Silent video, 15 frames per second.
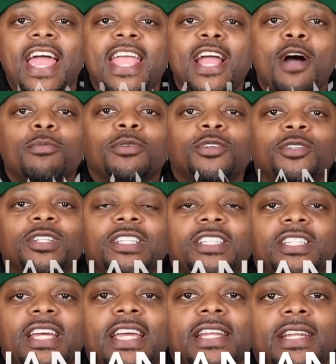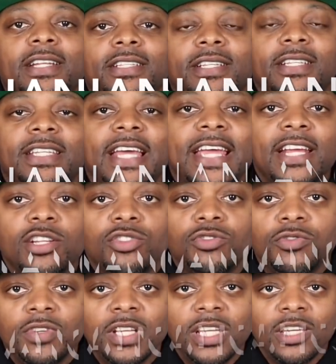Hey, I'm Chris saying, and today's
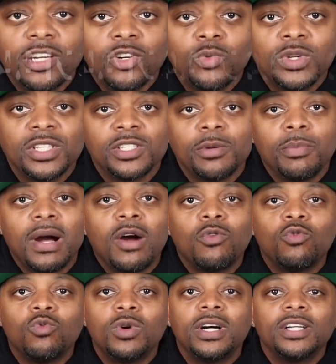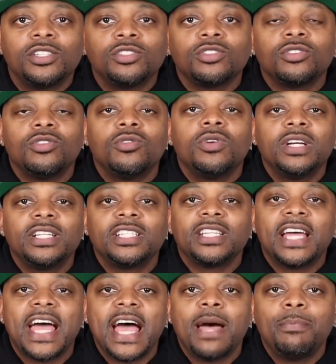video is about what's going
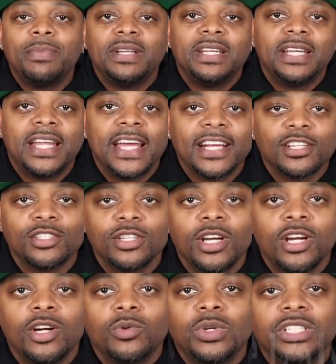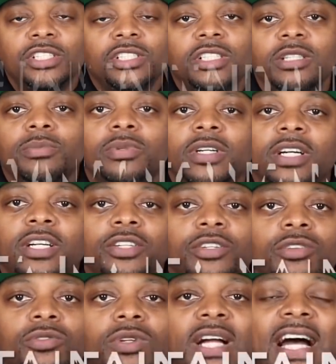to happen next with Shiba
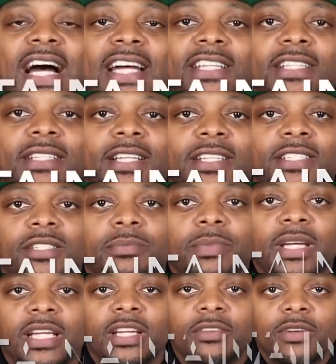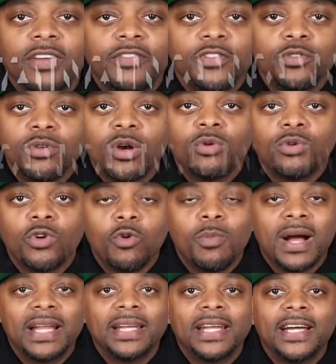Anu. Guys, listen, man, if you don't know
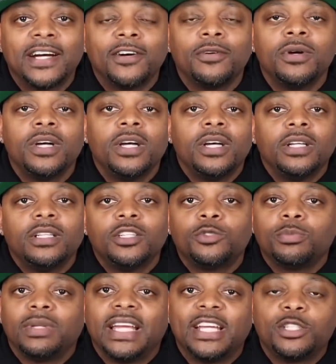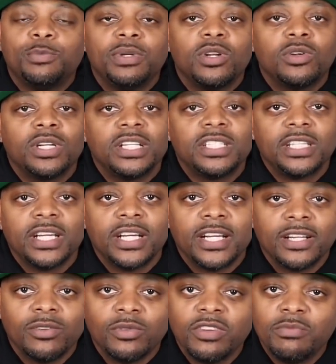by now, this play has been on a
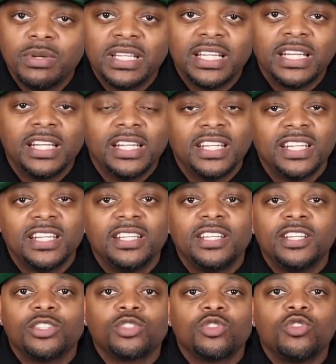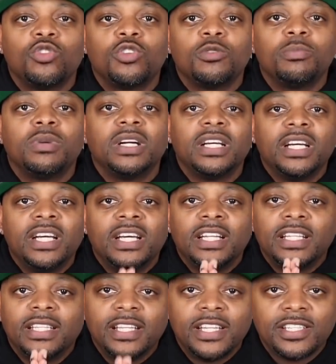tear. We've been in it in the Discord, but
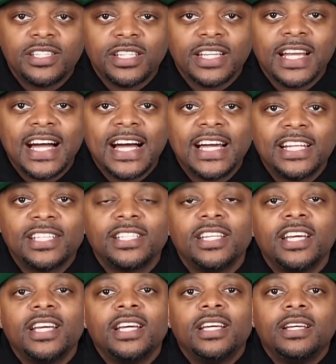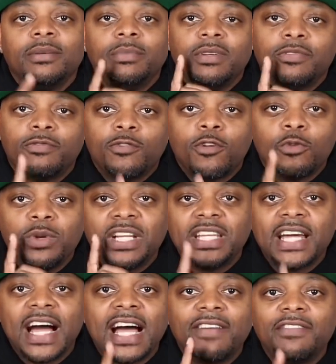listen, guys, before we
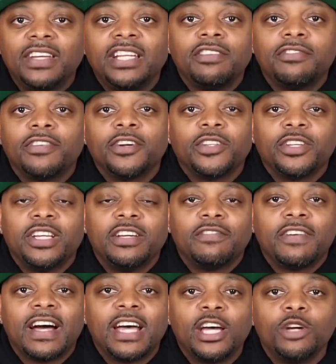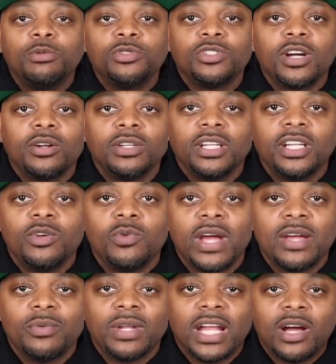dive any further, if I helped y'all in any
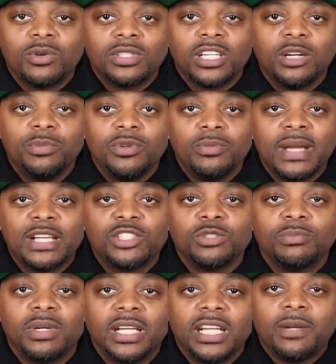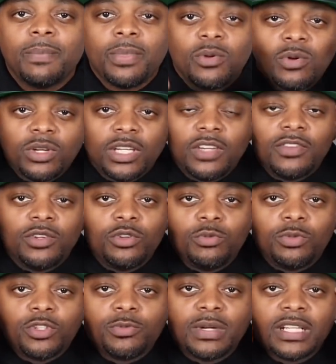way, whether I was helping you make some money or give you a
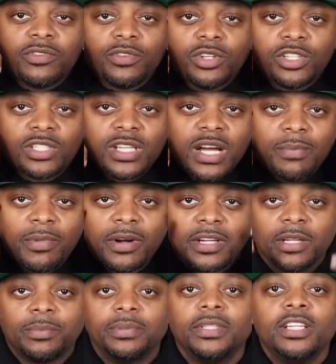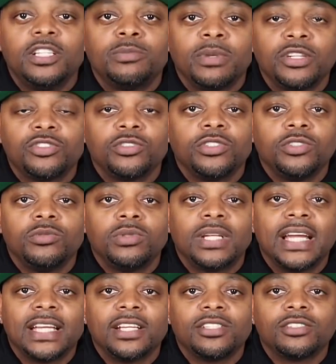new perspective on the stock market, please make sure you
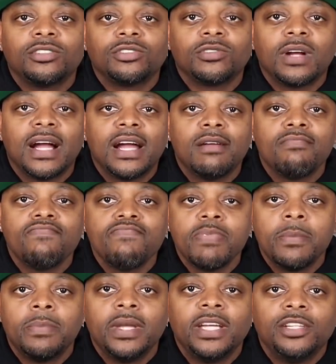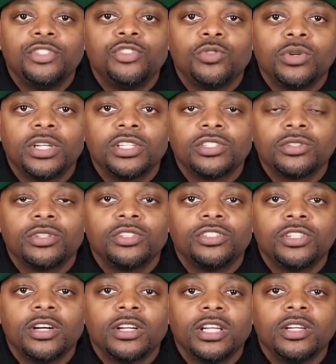like and subscribe and join us on the
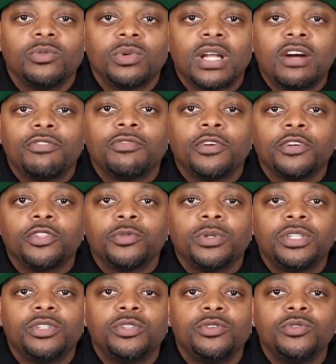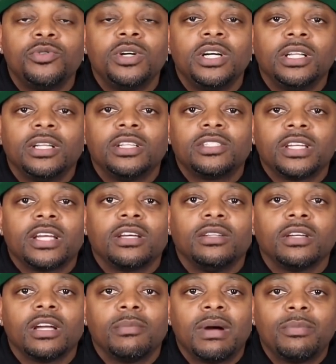journey. Without further ado, let's take a
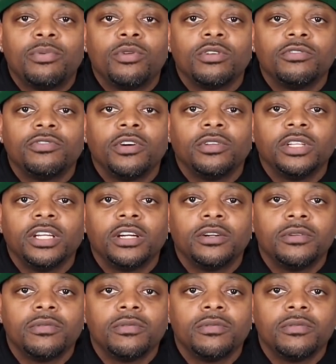look at my portfolio.